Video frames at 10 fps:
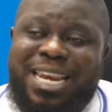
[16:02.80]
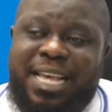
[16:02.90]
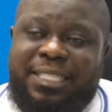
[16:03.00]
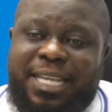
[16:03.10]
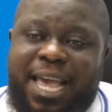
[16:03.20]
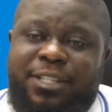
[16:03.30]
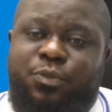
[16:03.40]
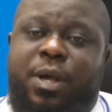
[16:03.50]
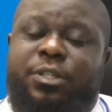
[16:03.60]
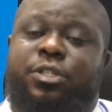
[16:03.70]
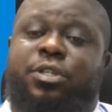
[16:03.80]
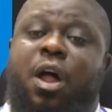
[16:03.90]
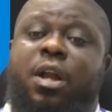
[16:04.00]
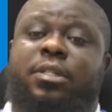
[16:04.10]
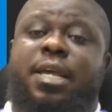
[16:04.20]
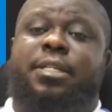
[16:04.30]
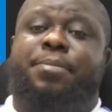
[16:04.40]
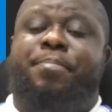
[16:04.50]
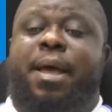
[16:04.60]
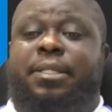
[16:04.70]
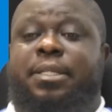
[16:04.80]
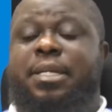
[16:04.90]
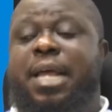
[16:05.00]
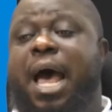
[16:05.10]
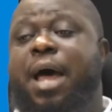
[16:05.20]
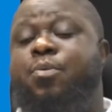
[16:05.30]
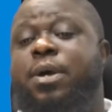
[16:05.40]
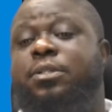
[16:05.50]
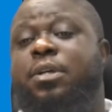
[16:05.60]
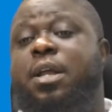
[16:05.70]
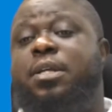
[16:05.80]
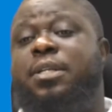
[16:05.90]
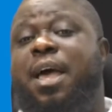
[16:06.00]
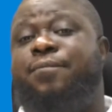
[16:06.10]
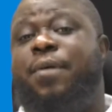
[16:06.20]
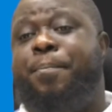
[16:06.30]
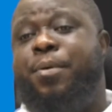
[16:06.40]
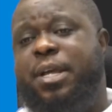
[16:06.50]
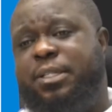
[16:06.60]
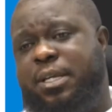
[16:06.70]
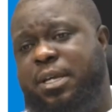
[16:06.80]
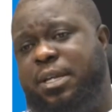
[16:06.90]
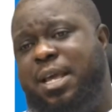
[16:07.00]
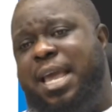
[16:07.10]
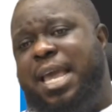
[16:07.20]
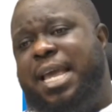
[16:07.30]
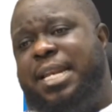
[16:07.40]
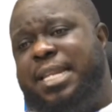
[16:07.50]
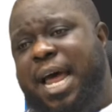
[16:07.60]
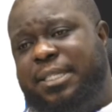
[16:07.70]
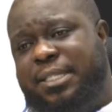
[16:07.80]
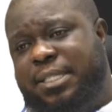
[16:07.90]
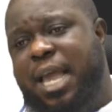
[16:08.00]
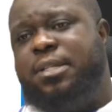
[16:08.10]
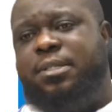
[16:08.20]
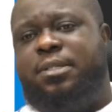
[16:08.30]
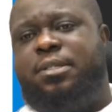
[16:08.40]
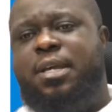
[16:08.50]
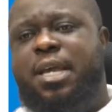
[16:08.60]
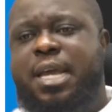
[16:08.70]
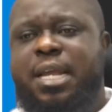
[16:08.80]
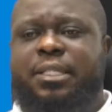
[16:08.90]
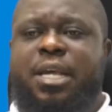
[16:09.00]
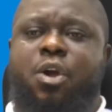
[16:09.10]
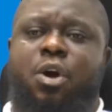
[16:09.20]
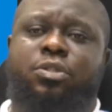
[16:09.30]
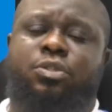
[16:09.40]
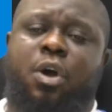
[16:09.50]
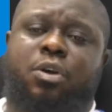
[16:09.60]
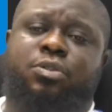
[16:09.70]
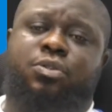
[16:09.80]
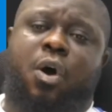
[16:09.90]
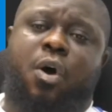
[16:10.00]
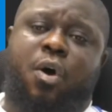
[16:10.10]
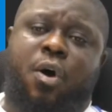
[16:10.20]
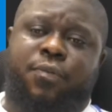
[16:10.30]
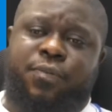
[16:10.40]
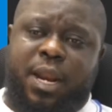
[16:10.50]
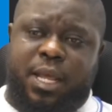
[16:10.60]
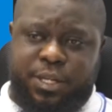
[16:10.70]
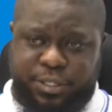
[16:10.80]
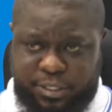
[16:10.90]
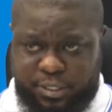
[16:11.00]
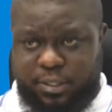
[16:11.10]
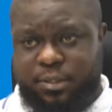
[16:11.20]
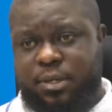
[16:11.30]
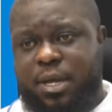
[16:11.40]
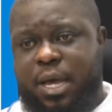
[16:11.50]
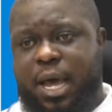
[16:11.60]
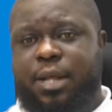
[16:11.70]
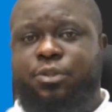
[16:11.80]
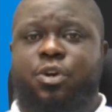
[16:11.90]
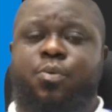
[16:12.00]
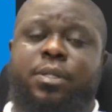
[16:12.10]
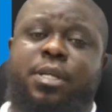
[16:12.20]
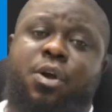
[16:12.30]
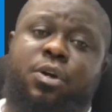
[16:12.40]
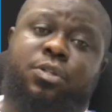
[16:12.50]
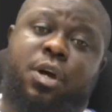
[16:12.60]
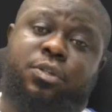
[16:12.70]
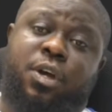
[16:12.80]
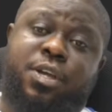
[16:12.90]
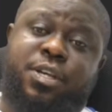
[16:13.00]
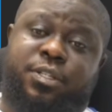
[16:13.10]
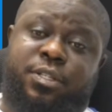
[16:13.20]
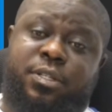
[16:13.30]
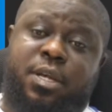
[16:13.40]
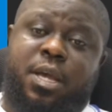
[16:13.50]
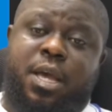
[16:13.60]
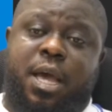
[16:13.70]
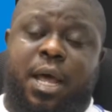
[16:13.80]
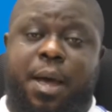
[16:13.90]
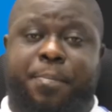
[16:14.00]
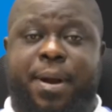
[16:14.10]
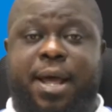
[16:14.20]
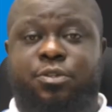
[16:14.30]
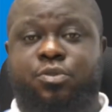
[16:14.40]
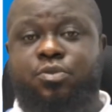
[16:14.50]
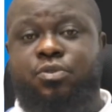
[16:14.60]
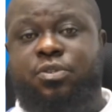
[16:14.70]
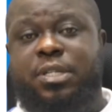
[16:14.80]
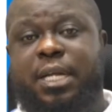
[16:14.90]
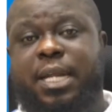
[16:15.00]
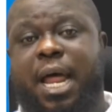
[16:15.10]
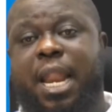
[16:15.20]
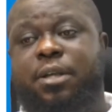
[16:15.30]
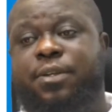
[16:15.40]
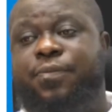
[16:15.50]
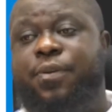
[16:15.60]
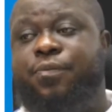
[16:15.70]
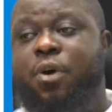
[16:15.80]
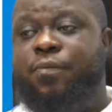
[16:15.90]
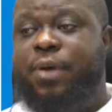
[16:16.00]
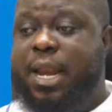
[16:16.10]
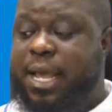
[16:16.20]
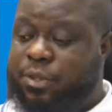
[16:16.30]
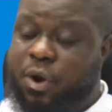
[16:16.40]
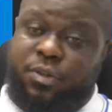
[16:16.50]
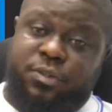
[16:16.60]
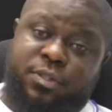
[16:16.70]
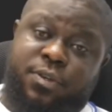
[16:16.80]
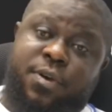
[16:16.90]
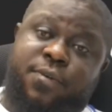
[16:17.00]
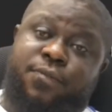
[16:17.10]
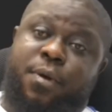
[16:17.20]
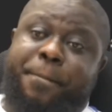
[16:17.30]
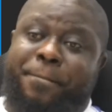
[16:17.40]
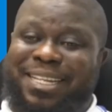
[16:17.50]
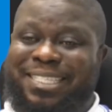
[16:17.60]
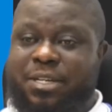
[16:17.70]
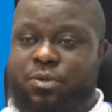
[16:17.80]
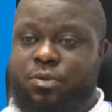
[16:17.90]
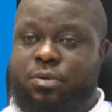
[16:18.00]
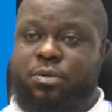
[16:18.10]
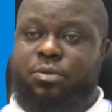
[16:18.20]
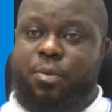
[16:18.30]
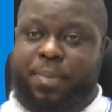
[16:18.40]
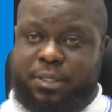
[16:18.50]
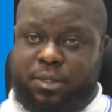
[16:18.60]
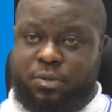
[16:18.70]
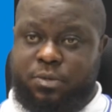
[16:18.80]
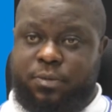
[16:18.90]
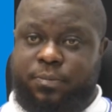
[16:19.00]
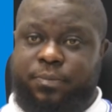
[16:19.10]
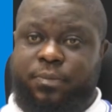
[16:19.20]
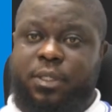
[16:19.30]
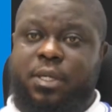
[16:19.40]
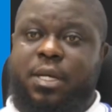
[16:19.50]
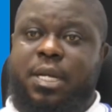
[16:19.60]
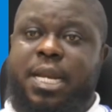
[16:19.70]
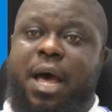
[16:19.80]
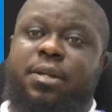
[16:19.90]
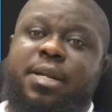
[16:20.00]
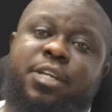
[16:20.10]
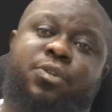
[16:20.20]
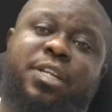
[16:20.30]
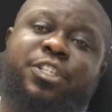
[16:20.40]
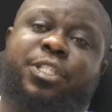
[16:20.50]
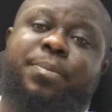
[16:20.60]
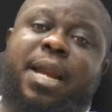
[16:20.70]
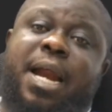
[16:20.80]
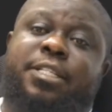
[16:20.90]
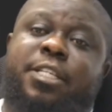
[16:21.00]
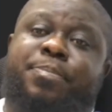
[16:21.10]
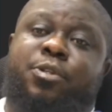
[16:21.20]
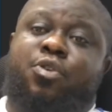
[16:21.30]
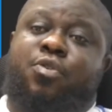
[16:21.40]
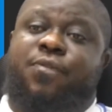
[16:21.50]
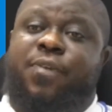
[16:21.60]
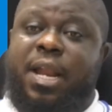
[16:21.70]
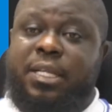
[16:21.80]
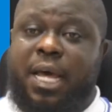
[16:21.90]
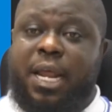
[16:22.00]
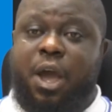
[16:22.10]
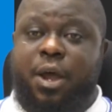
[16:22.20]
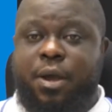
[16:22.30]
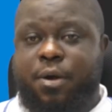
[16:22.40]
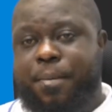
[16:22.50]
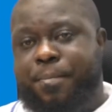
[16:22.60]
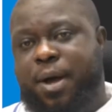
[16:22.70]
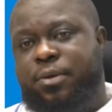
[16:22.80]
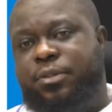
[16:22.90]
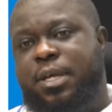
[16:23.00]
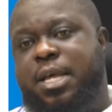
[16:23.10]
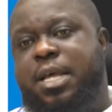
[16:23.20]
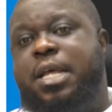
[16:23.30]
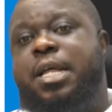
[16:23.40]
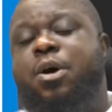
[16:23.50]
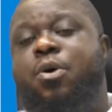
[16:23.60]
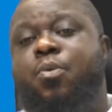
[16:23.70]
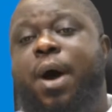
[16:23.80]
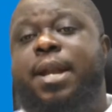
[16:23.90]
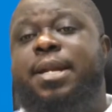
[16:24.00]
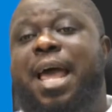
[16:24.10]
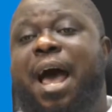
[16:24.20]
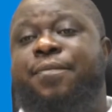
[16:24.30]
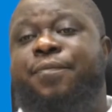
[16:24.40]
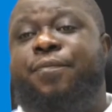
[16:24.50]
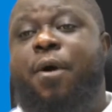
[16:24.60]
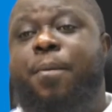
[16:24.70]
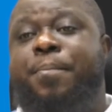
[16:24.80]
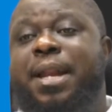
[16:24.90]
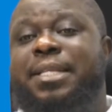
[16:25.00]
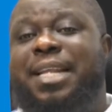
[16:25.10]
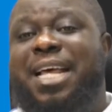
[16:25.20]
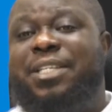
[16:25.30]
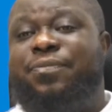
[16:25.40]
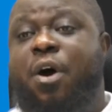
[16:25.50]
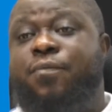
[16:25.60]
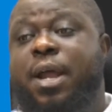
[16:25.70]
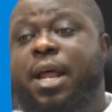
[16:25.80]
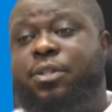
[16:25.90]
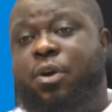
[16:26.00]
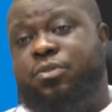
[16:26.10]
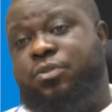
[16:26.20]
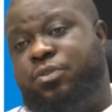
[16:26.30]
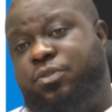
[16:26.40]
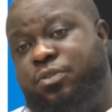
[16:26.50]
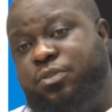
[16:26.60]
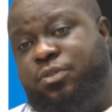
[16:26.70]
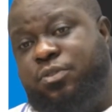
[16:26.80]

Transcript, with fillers: in essence, when salt is melting and when salt is evaporating, in that state, it is a conductor of electricity. And I told you what a conductor is, an apparatus that allows the free flow of electrons from particle to particle. Now, the next one is similarities between covalent and ionic compounds. One, they are formed by the transfer of electrons.